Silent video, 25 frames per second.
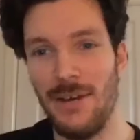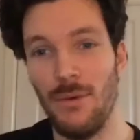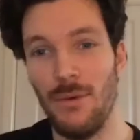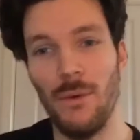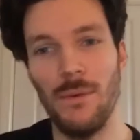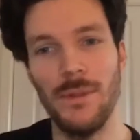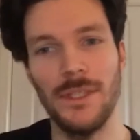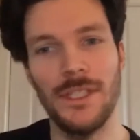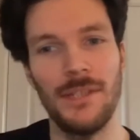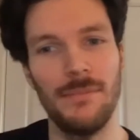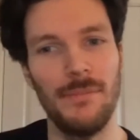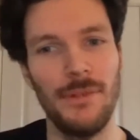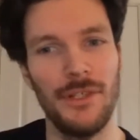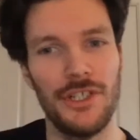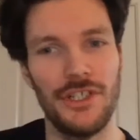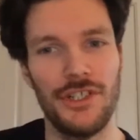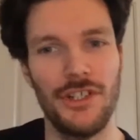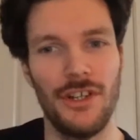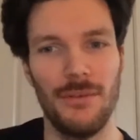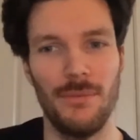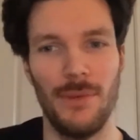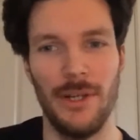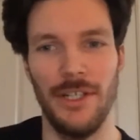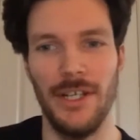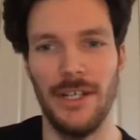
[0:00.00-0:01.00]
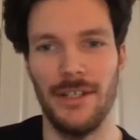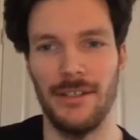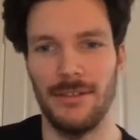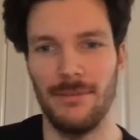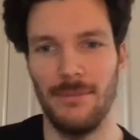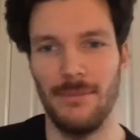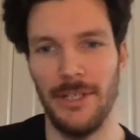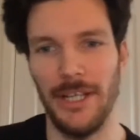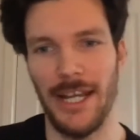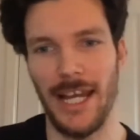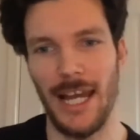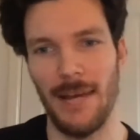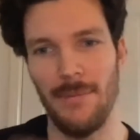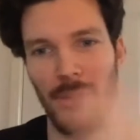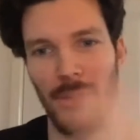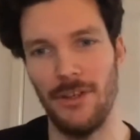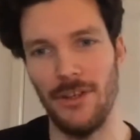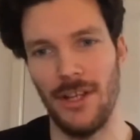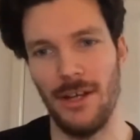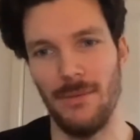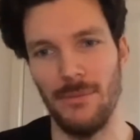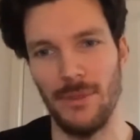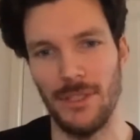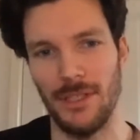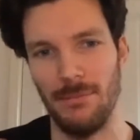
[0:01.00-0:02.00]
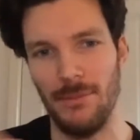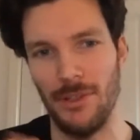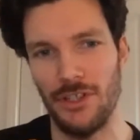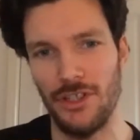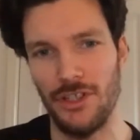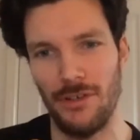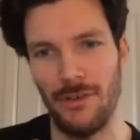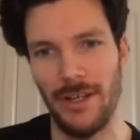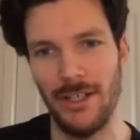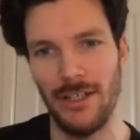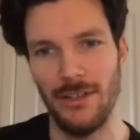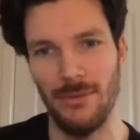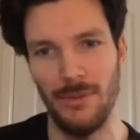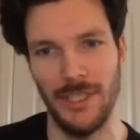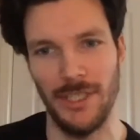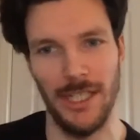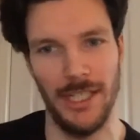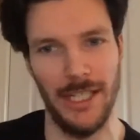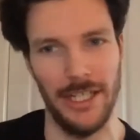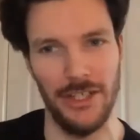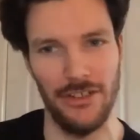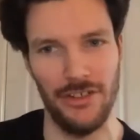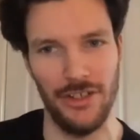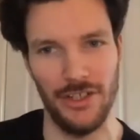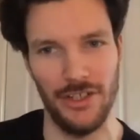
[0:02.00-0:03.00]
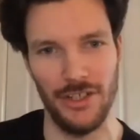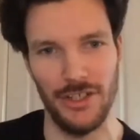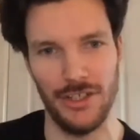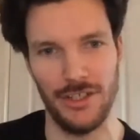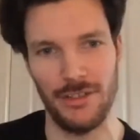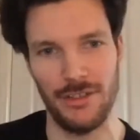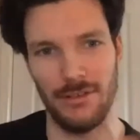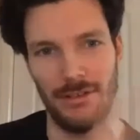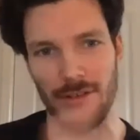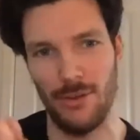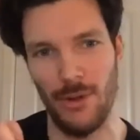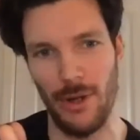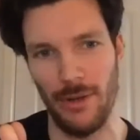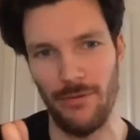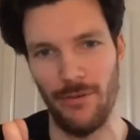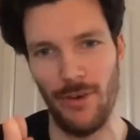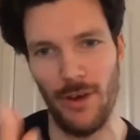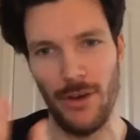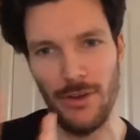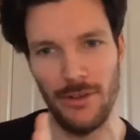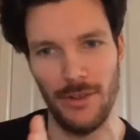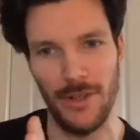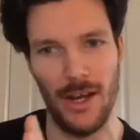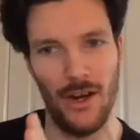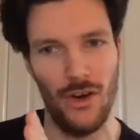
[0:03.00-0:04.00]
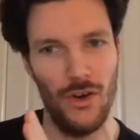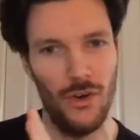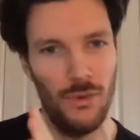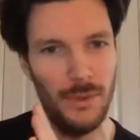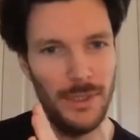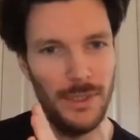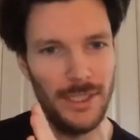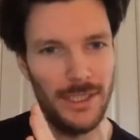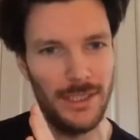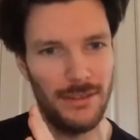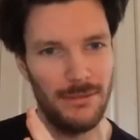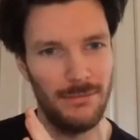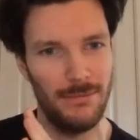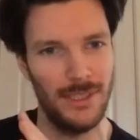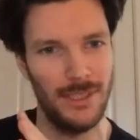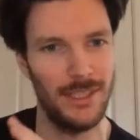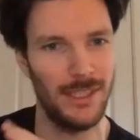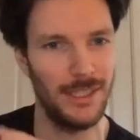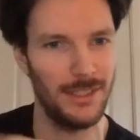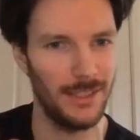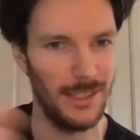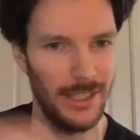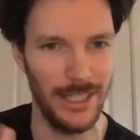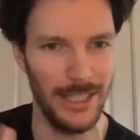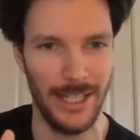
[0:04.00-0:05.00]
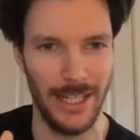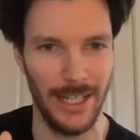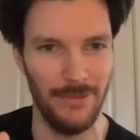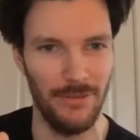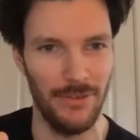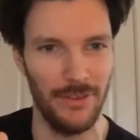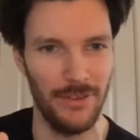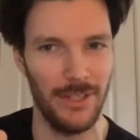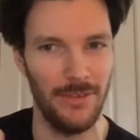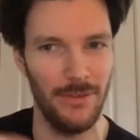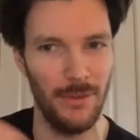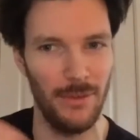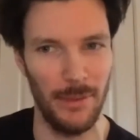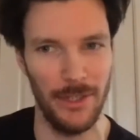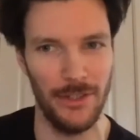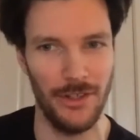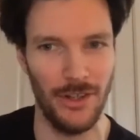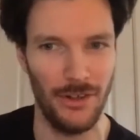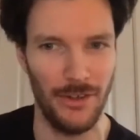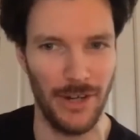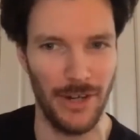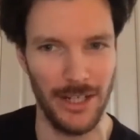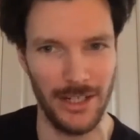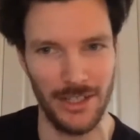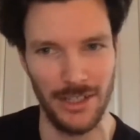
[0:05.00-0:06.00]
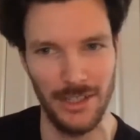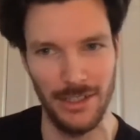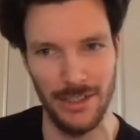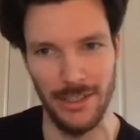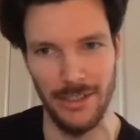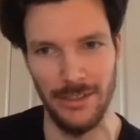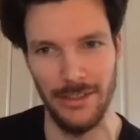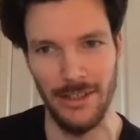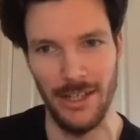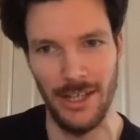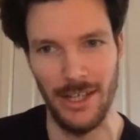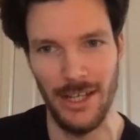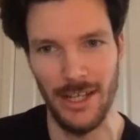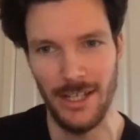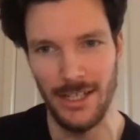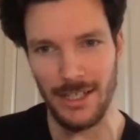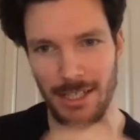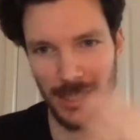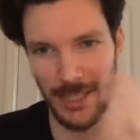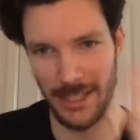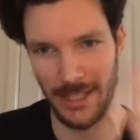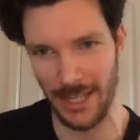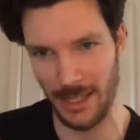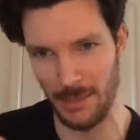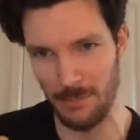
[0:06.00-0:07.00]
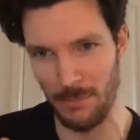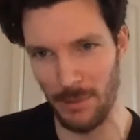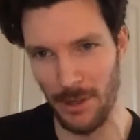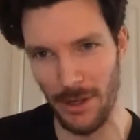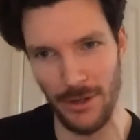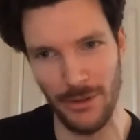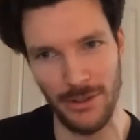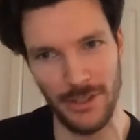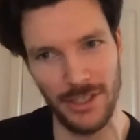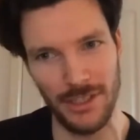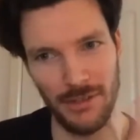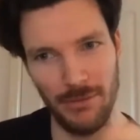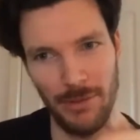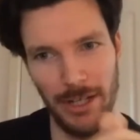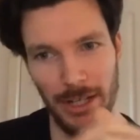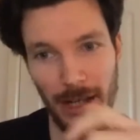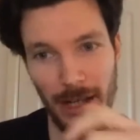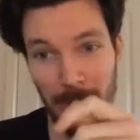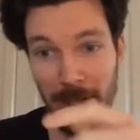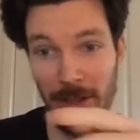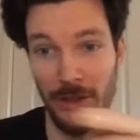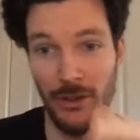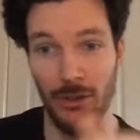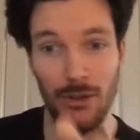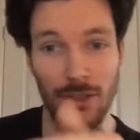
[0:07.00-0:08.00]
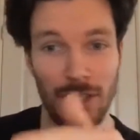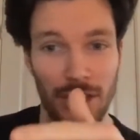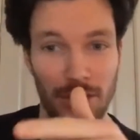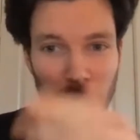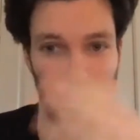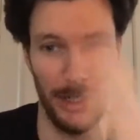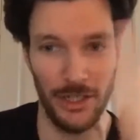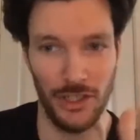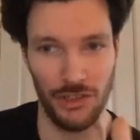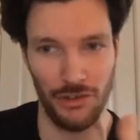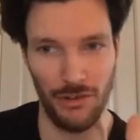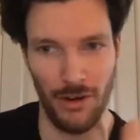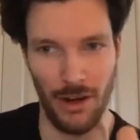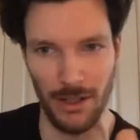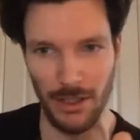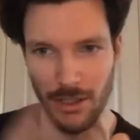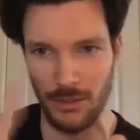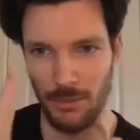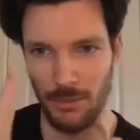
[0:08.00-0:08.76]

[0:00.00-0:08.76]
Well, was there much when you came and did that? Was there much direction? Was it literally just quick photo, do that, or did he give you a bit of direction? And because again, the poses are really, I mean, yours is really strong as